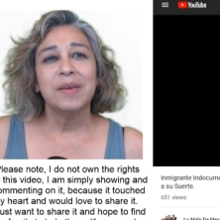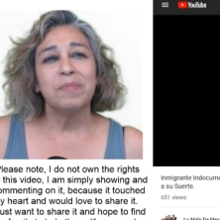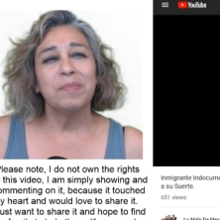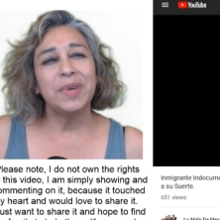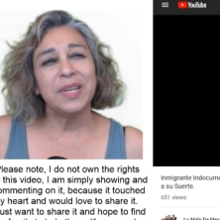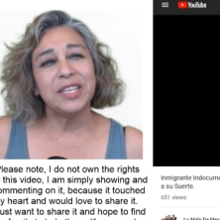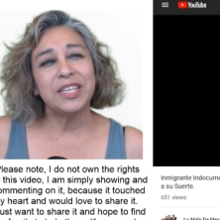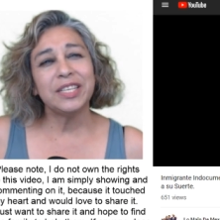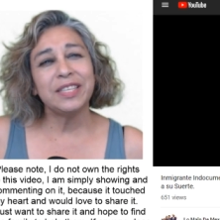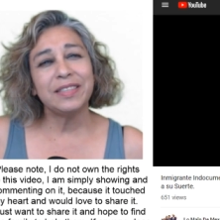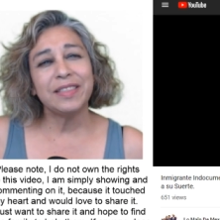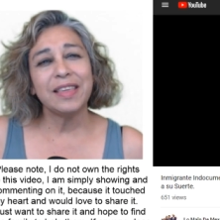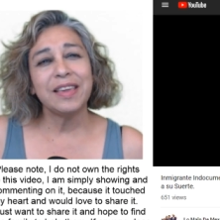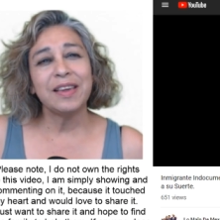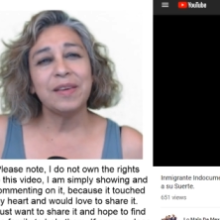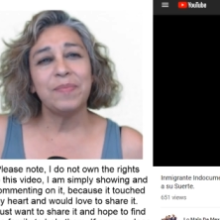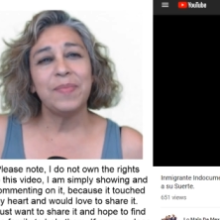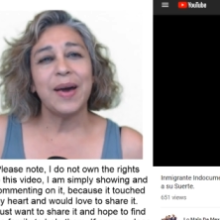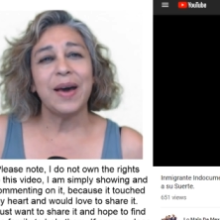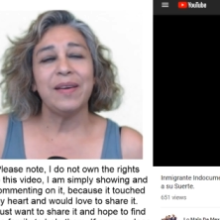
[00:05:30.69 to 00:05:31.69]
But just
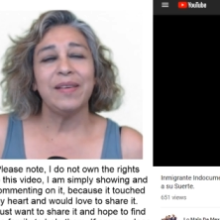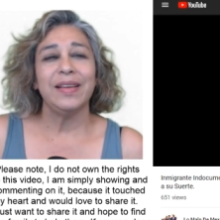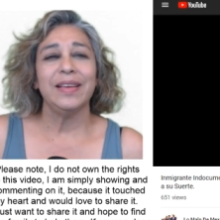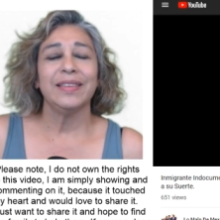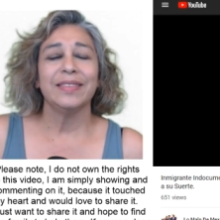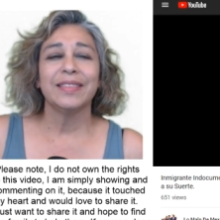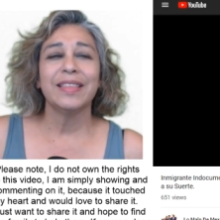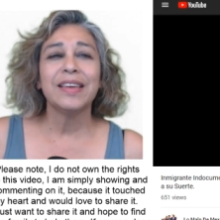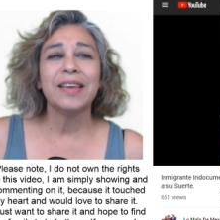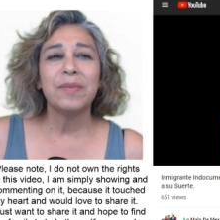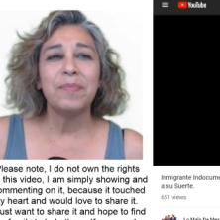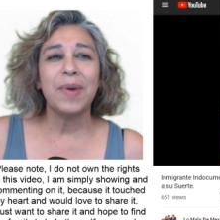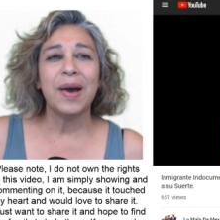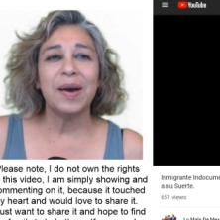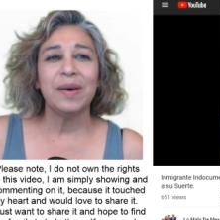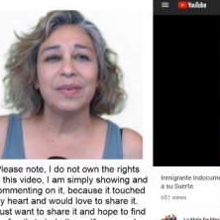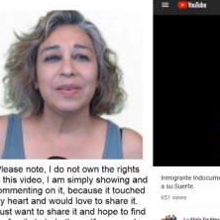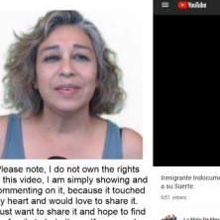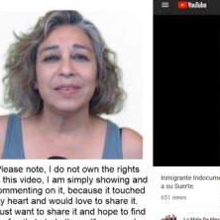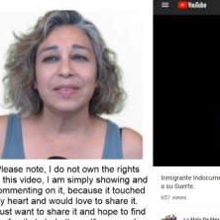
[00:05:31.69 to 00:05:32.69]
think about it. Think
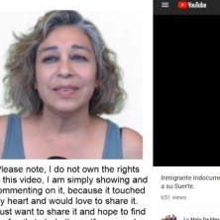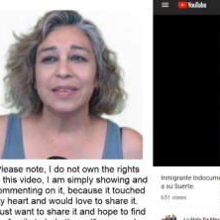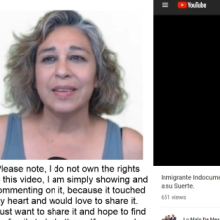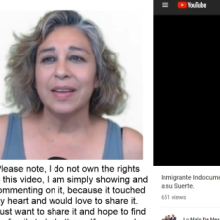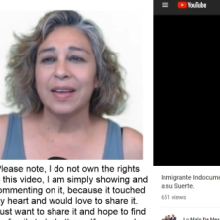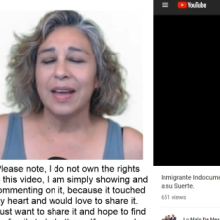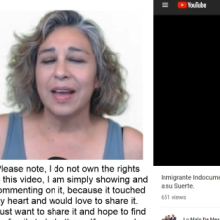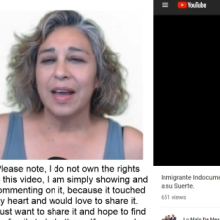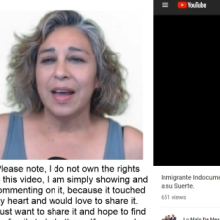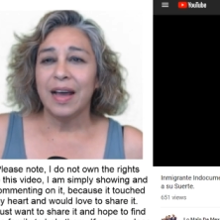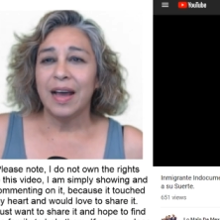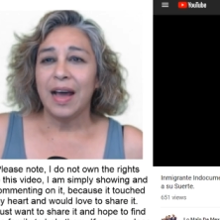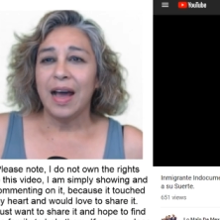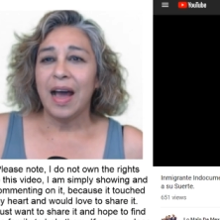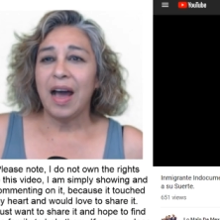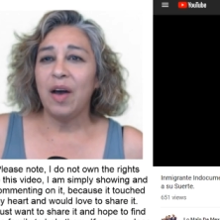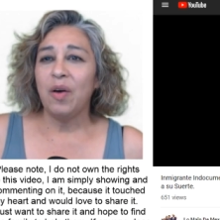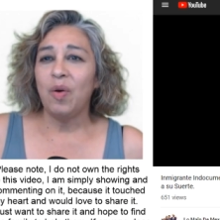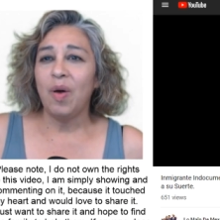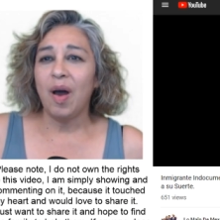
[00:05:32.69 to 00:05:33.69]
about
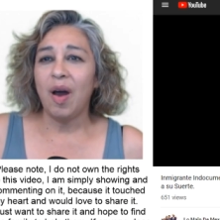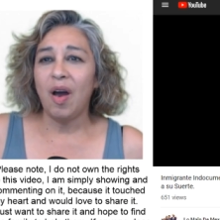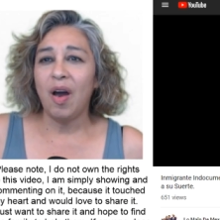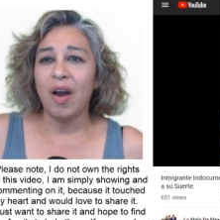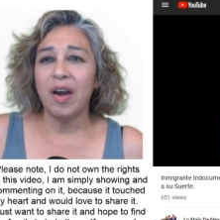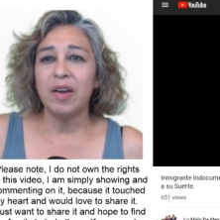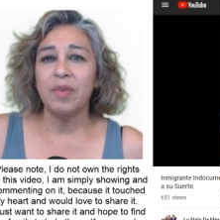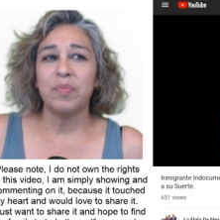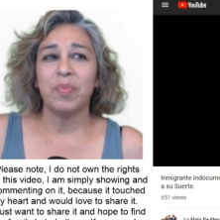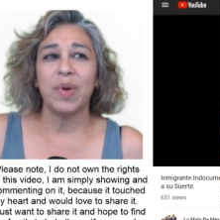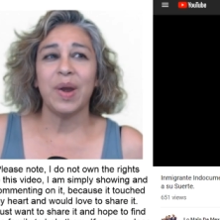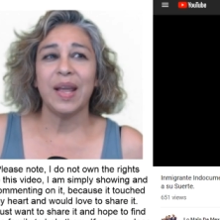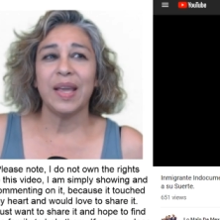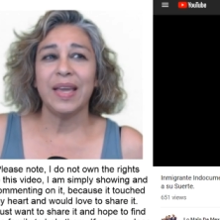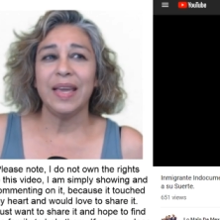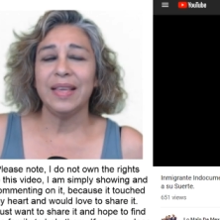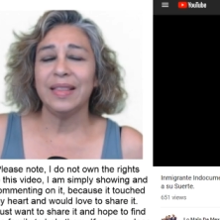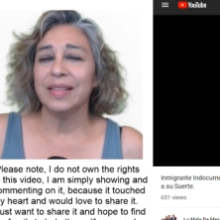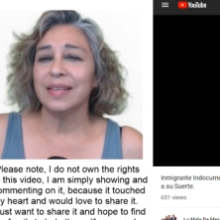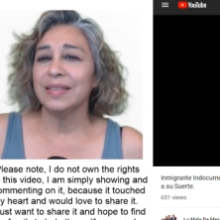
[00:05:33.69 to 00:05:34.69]
how
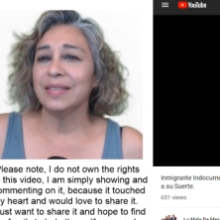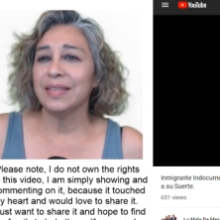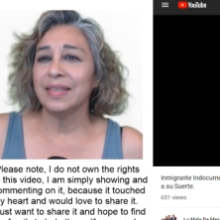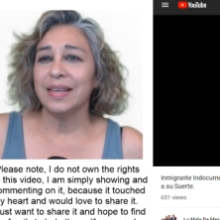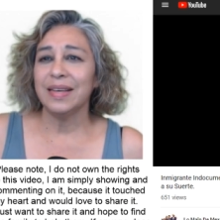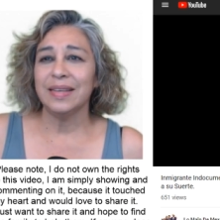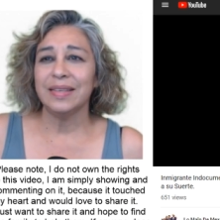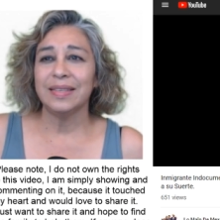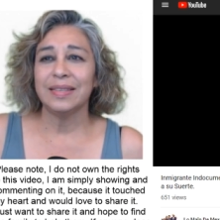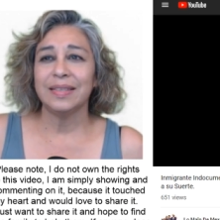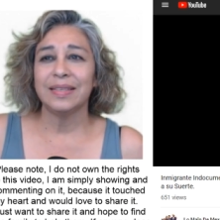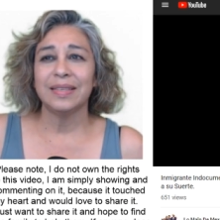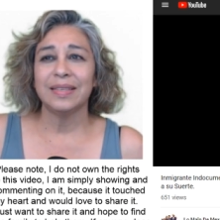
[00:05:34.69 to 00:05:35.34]
heartbreaking this is.